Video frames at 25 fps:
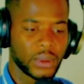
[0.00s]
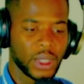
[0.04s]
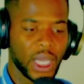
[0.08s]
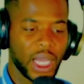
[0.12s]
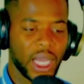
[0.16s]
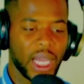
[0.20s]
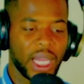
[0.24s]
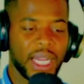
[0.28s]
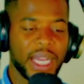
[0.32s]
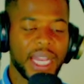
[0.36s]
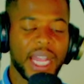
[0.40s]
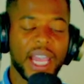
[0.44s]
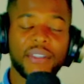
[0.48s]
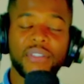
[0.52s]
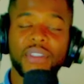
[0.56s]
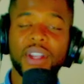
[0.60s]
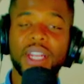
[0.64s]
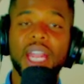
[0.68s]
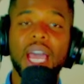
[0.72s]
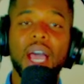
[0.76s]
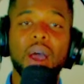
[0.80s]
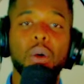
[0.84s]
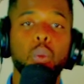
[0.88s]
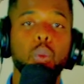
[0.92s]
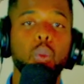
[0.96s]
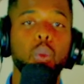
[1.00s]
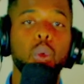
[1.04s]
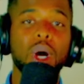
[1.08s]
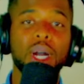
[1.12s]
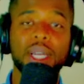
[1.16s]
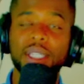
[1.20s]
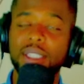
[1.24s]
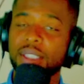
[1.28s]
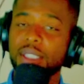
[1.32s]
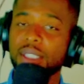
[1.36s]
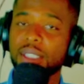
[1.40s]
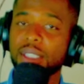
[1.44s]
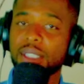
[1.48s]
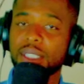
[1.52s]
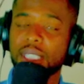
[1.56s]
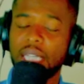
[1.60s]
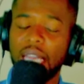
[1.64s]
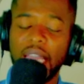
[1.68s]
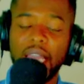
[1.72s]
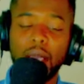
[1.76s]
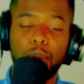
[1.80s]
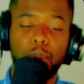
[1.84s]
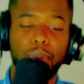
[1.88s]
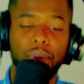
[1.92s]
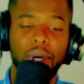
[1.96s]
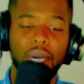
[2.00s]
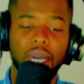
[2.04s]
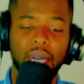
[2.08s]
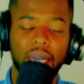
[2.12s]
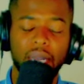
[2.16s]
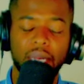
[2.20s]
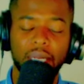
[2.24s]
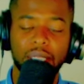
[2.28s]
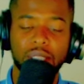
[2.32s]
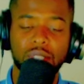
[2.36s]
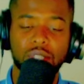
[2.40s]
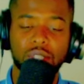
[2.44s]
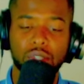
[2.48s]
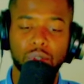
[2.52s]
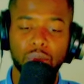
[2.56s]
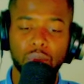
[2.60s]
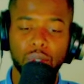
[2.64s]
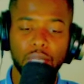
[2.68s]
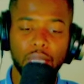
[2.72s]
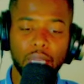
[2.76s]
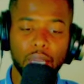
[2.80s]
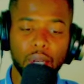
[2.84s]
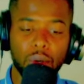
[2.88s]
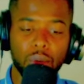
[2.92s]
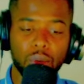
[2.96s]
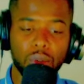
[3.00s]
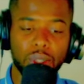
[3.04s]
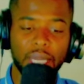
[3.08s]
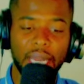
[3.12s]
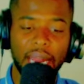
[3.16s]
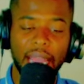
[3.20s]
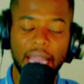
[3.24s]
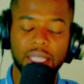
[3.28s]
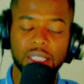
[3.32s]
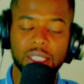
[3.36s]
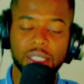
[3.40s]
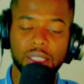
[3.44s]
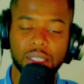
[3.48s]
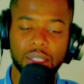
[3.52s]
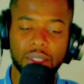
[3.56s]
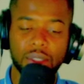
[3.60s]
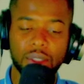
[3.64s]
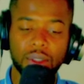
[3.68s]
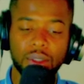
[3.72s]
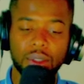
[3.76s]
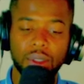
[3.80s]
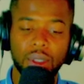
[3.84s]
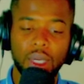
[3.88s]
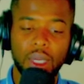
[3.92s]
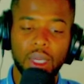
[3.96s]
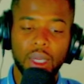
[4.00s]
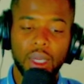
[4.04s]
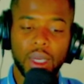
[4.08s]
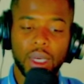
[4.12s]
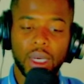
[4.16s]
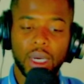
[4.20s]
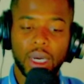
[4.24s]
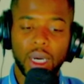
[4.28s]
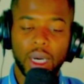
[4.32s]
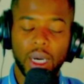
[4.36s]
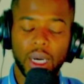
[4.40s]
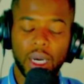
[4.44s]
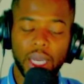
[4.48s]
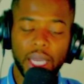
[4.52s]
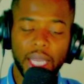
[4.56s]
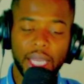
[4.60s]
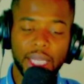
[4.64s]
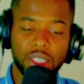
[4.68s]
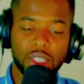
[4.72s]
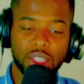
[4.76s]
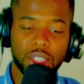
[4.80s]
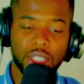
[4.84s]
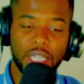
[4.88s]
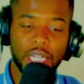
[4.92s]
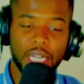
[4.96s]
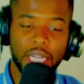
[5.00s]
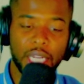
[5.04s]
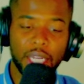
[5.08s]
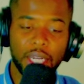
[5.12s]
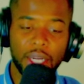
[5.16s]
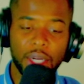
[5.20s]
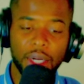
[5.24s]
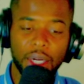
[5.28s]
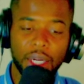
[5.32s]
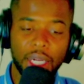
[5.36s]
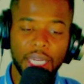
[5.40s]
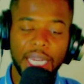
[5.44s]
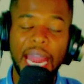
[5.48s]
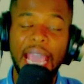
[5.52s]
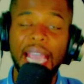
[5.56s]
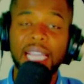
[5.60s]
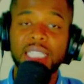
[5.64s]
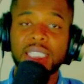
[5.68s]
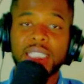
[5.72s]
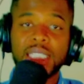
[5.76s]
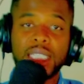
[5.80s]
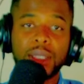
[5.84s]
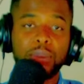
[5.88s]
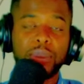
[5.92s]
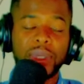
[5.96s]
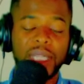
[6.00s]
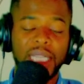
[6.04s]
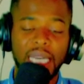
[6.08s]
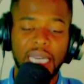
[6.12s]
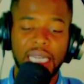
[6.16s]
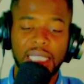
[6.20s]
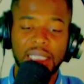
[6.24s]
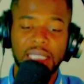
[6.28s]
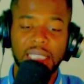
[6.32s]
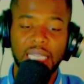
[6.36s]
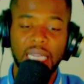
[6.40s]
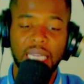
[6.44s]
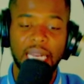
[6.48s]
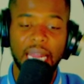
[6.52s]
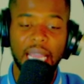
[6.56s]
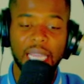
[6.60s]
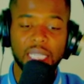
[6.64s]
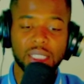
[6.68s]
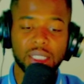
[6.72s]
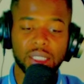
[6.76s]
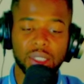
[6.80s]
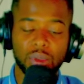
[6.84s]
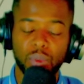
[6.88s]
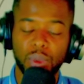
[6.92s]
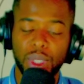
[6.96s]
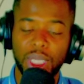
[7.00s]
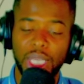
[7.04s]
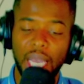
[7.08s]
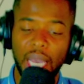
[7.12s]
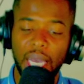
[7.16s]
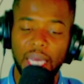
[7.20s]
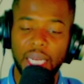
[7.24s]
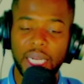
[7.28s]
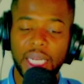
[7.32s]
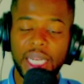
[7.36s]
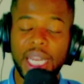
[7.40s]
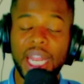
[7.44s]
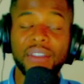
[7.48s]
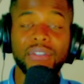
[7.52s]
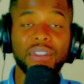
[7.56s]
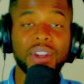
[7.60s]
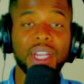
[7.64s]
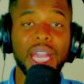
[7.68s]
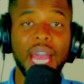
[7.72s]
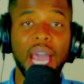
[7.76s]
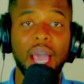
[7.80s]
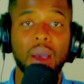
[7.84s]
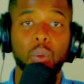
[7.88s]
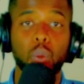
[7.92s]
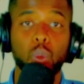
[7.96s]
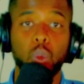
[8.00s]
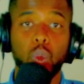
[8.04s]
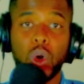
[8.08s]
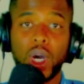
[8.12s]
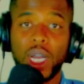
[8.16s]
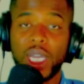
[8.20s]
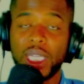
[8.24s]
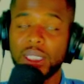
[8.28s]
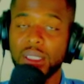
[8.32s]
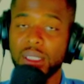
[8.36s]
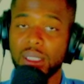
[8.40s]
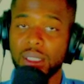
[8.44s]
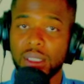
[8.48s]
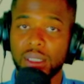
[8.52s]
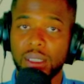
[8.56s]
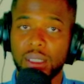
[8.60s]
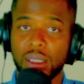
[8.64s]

and never not once did he put her in the studio next to uh, engineer next to beyonce next to rihanna never not once